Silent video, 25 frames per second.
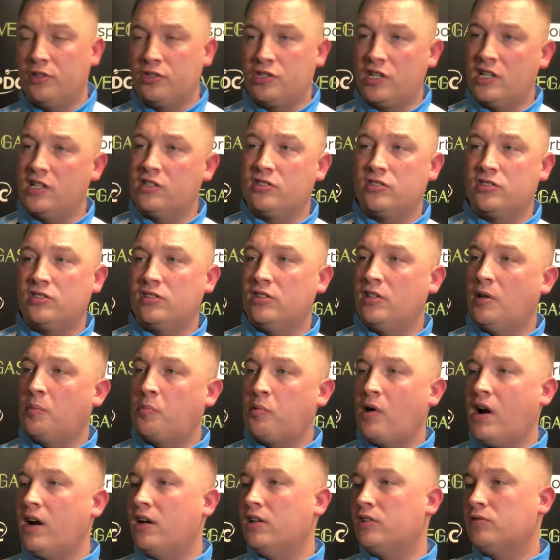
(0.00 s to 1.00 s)
changes in the
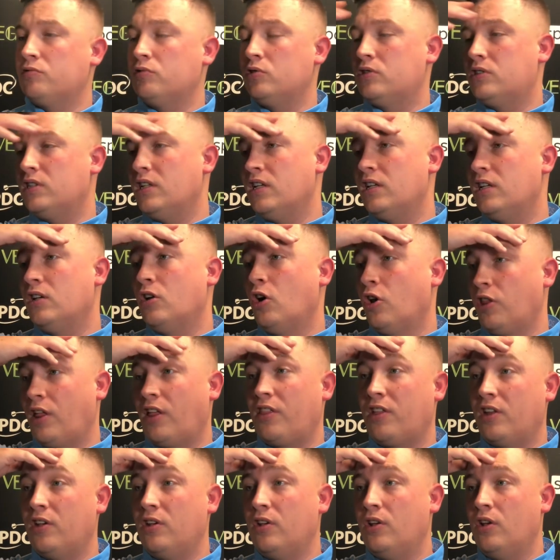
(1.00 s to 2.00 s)
practice routine other
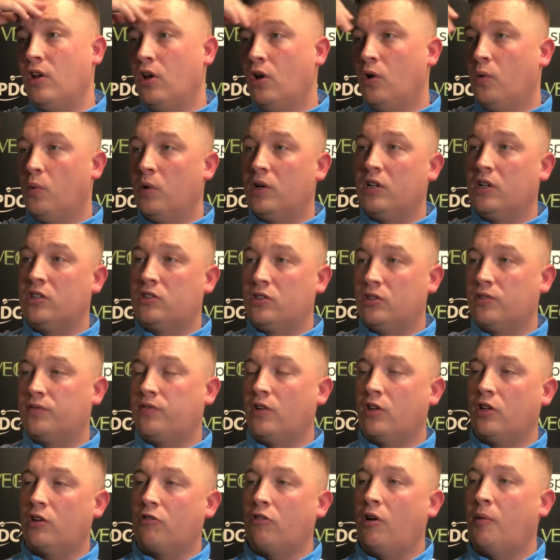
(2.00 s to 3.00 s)
than when it does
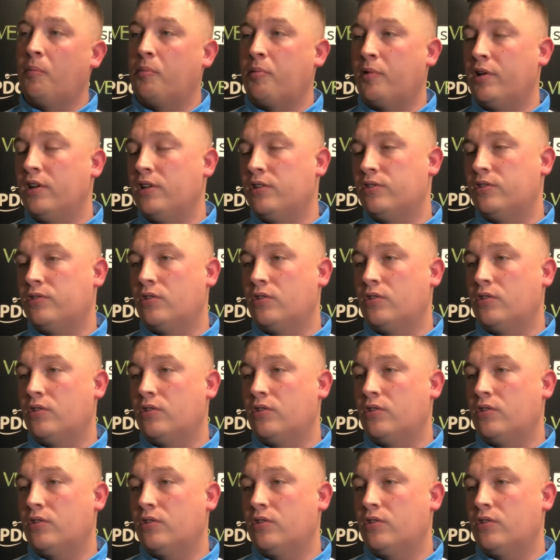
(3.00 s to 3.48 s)
for the Grand Prix.